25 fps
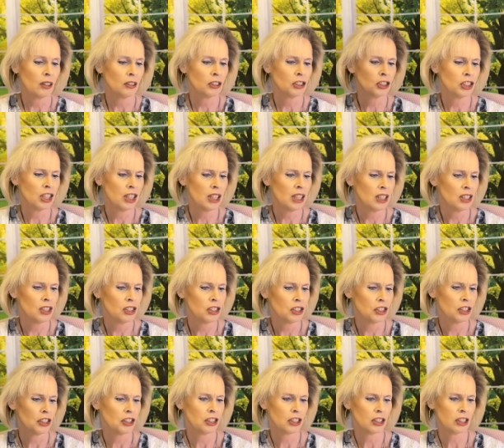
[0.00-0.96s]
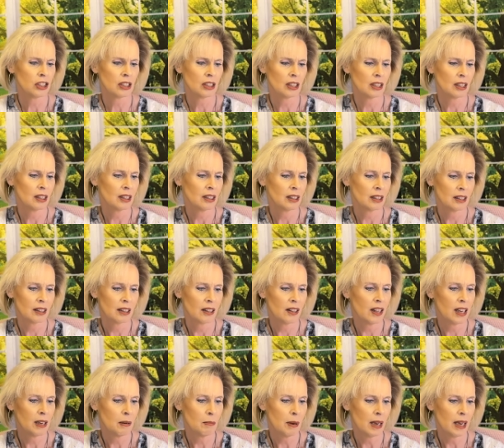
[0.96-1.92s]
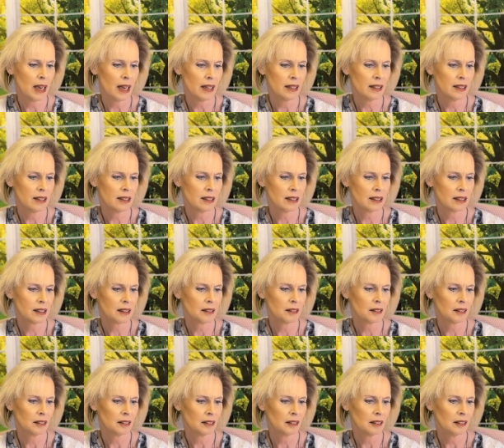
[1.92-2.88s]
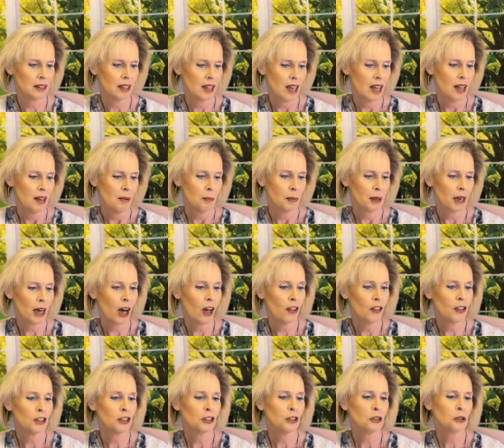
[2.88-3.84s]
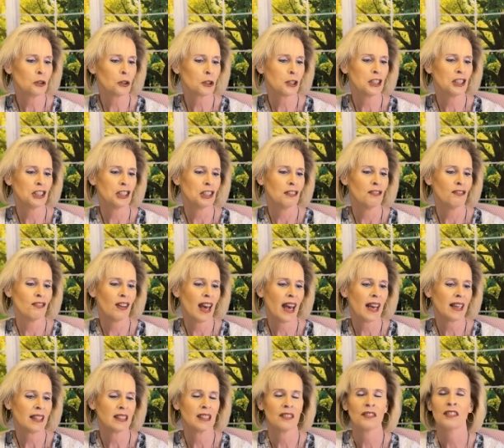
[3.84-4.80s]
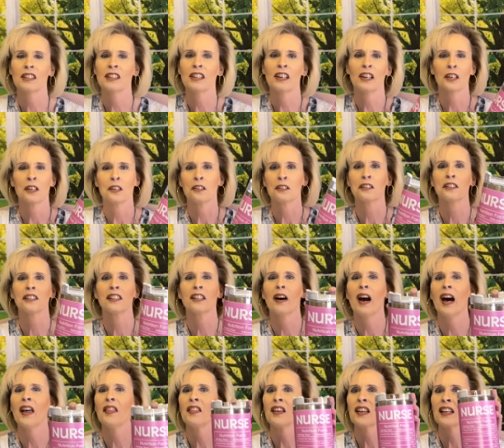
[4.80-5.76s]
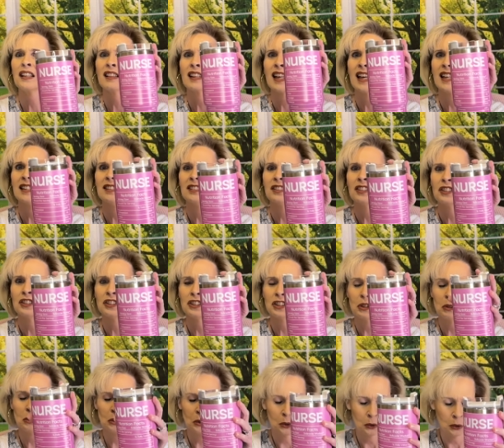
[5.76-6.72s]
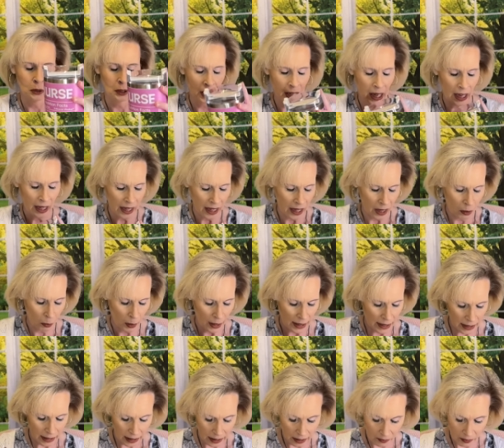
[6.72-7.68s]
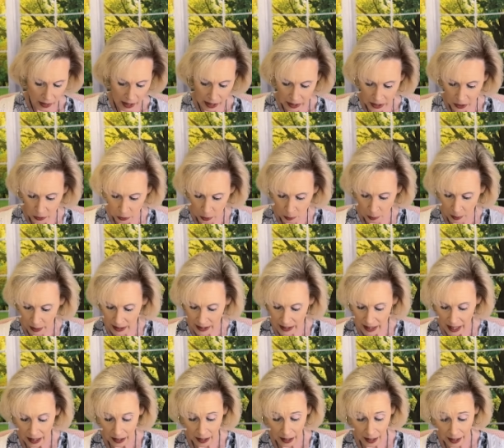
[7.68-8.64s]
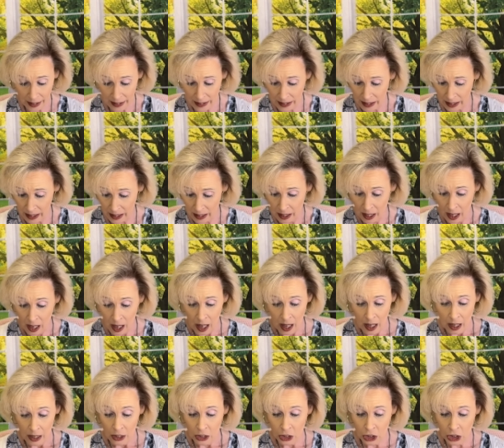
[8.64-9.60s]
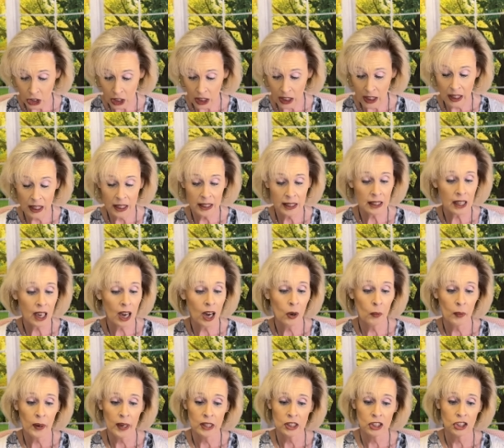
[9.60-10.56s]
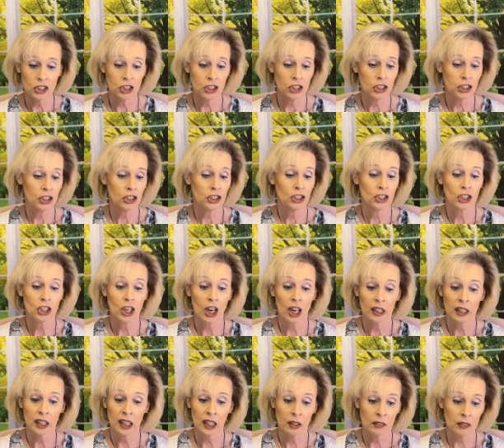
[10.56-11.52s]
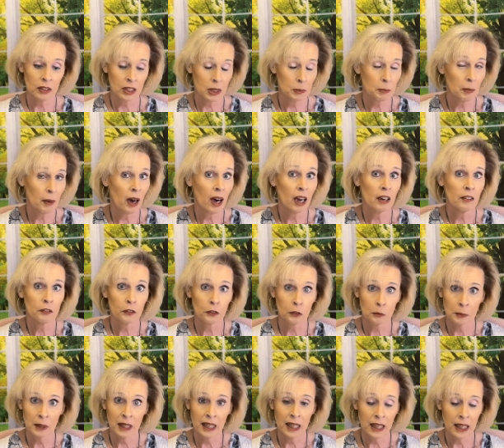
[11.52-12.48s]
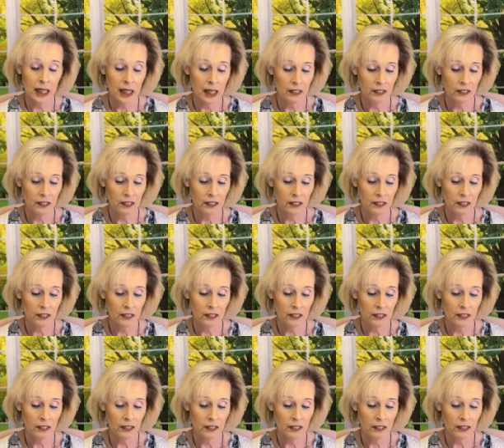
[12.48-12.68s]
She is just the best. But all the nutrition facts of a nurse. So I think that is just too cool. And I can't wait to give that to her because, I, like I said, she is always just Johnny on the spot for me.